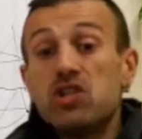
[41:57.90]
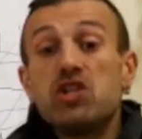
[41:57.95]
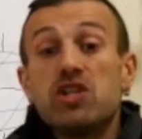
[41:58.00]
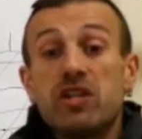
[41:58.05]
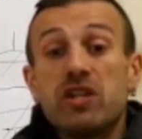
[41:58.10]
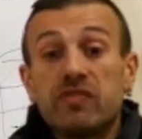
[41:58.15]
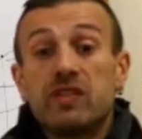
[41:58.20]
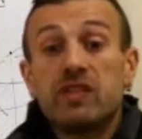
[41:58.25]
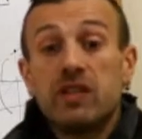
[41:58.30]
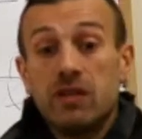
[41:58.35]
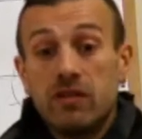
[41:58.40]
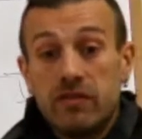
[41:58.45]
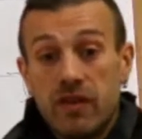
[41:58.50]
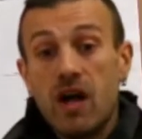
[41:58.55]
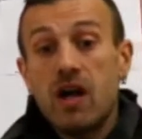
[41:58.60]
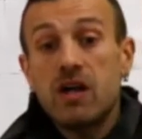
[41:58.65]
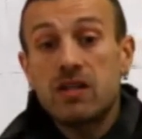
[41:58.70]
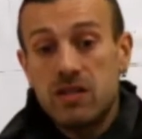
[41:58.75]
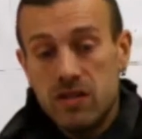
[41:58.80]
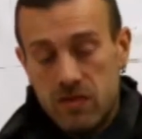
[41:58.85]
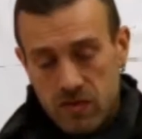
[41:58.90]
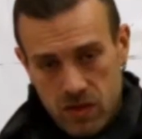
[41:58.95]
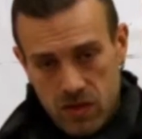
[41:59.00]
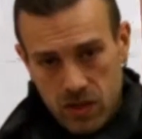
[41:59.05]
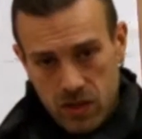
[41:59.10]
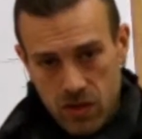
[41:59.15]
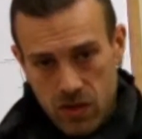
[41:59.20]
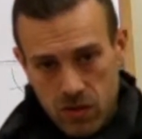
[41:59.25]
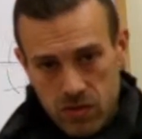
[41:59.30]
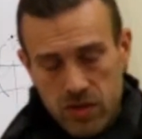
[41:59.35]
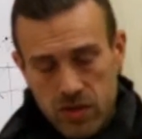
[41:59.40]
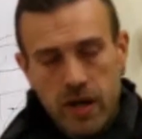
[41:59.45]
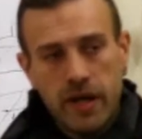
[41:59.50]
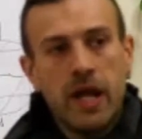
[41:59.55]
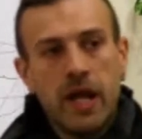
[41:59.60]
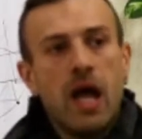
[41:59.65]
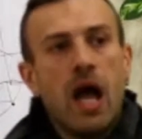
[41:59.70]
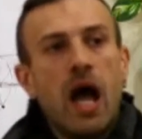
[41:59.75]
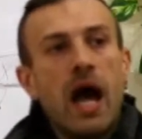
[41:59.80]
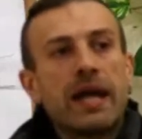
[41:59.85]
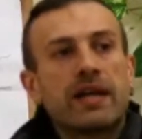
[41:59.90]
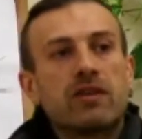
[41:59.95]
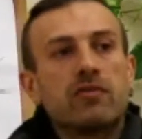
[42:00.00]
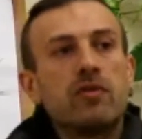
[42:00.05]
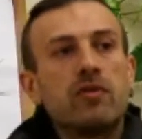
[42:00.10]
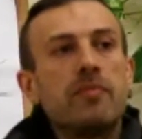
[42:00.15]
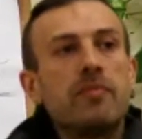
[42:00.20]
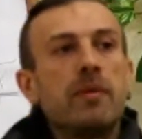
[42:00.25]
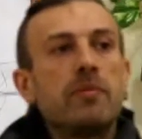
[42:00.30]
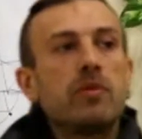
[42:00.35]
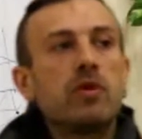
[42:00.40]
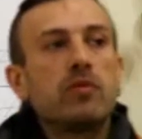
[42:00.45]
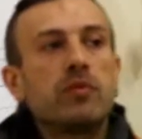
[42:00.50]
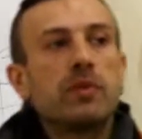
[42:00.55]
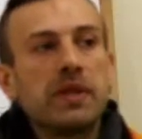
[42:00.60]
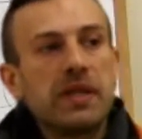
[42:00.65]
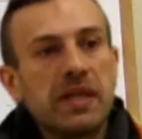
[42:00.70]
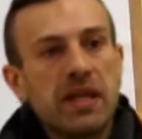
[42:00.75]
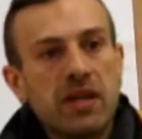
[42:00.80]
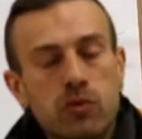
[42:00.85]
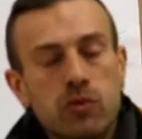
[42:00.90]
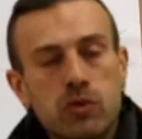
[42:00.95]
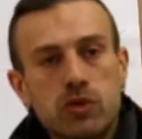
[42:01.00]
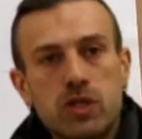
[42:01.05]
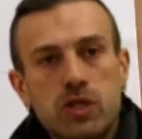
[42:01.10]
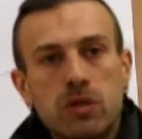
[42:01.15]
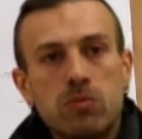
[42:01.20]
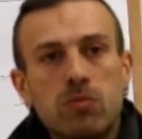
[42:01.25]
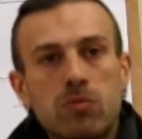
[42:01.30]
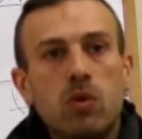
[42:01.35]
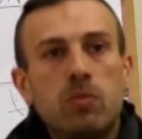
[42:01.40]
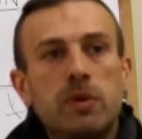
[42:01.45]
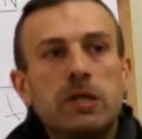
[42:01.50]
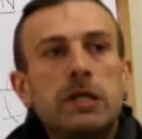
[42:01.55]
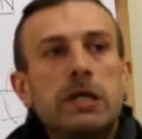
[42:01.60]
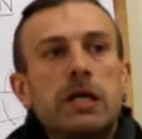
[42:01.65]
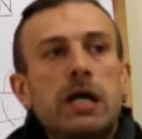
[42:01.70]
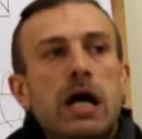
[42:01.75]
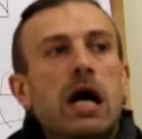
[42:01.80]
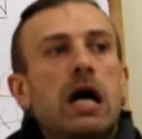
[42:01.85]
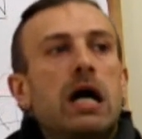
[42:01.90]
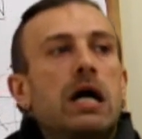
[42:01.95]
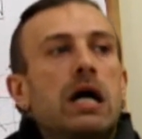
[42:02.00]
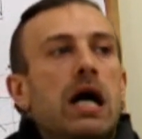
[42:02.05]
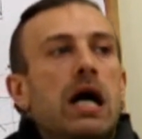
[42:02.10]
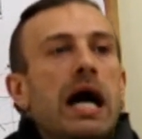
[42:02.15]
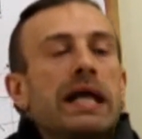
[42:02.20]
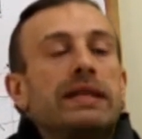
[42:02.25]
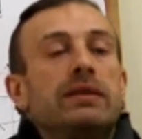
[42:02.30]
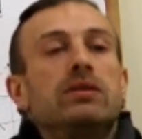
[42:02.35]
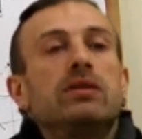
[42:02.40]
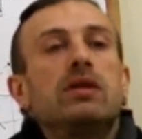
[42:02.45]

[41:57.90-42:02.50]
shifting of octaves that goes on. I can remember a really interesting moment. I